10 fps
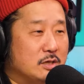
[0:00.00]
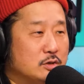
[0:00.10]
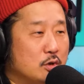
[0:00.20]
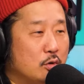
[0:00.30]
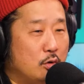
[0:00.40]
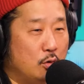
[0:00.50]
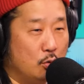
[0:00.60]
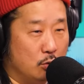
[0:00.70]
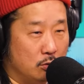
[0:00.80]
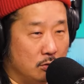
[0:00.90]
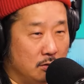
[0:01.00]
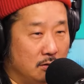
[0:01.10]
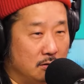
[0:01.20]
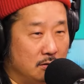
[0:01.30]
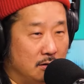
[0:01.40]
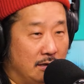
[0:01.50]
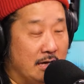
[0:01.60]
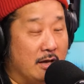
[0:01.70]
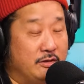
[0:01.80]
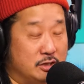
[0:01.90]
it's I, also cool.
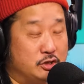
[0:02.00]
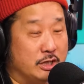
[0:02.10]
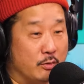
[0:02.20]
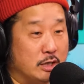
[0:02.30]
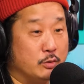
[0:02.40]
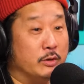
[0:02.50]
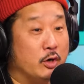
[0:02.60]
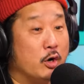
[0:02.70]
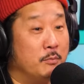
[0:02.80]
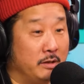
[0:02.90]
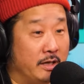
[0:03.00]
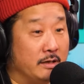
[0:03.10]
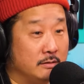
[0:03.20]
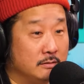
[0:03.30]
Like uh, this generation would go complain.